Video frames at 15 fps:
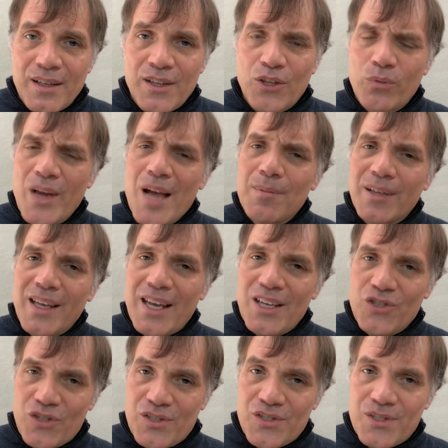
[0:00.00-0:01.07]
3
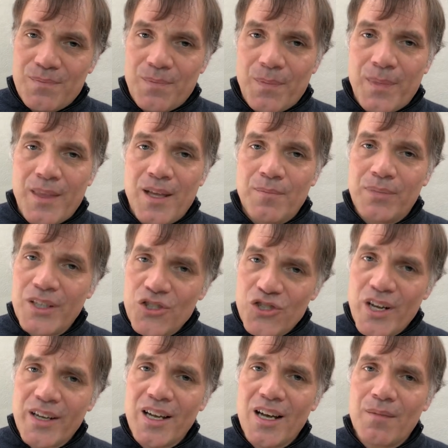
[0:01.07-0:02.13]
applications. Please
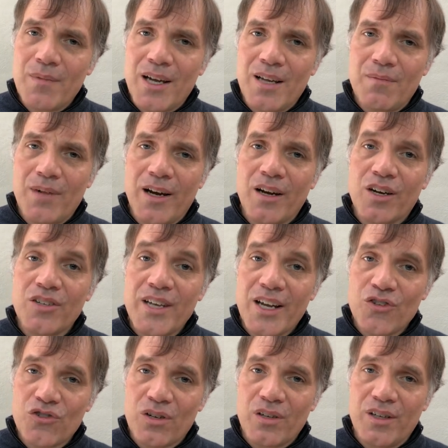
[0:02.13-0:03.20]
check out my
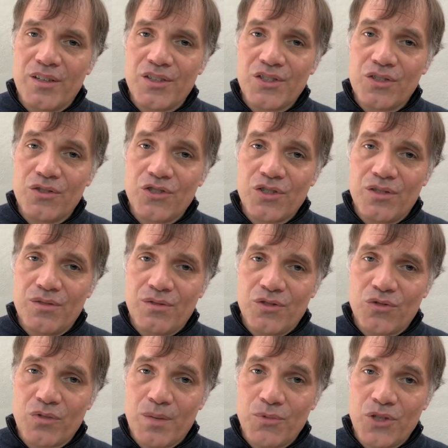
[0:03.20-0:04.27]
architecture in the solution
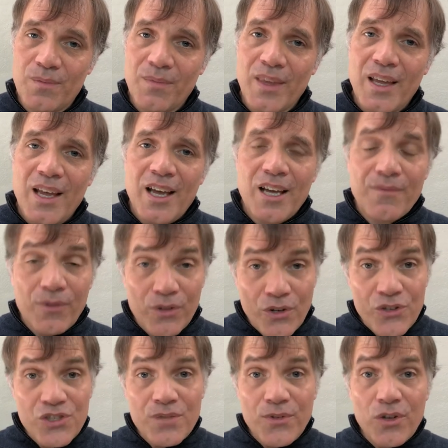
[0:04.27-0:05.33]
description. And for
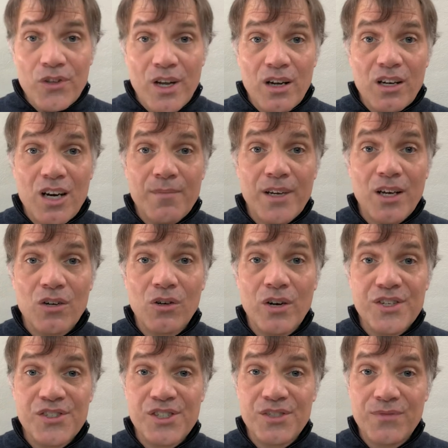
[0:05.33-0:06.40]
those of you that are coming
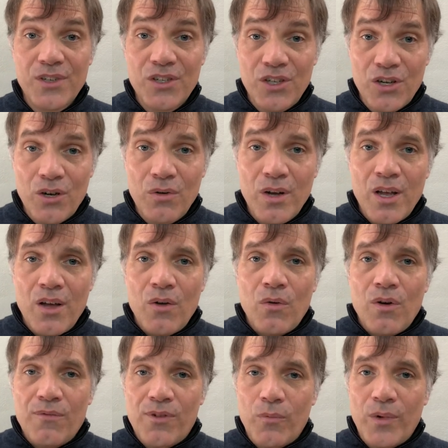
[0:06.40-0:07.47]
across this video
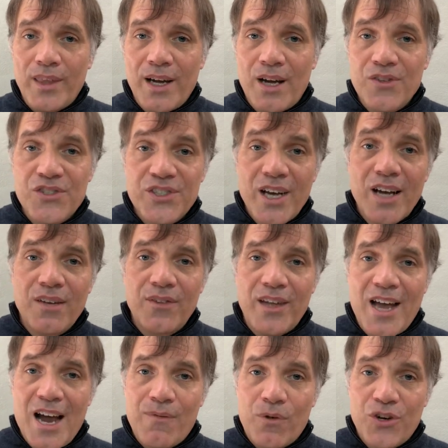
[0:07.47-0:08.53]
from outside of
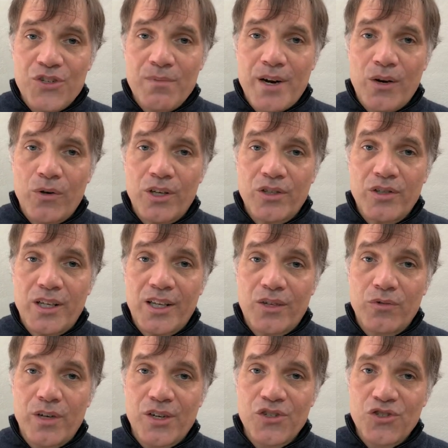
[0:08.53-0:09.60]
the AFWERX
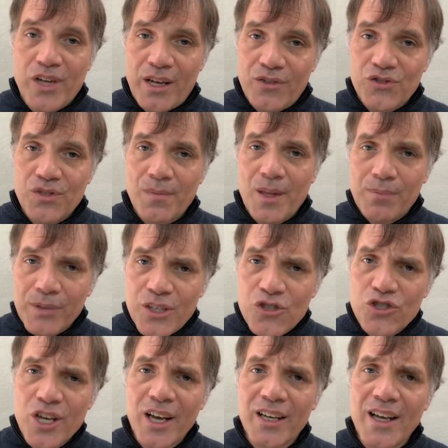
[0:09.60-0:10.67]
Microelectronics Challenge, please
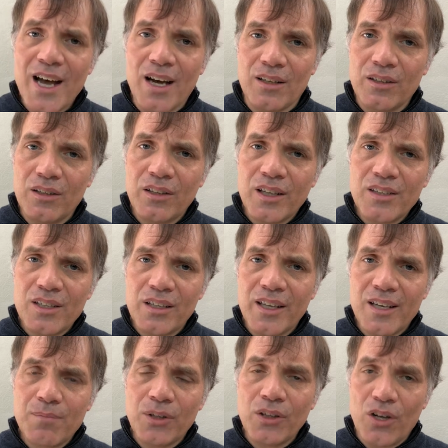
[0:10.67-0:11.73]
check it out. Look at the
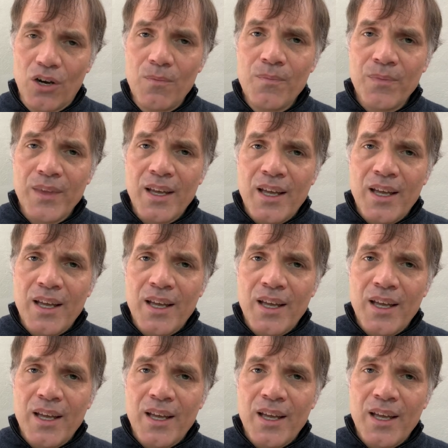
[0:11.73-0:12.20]
link below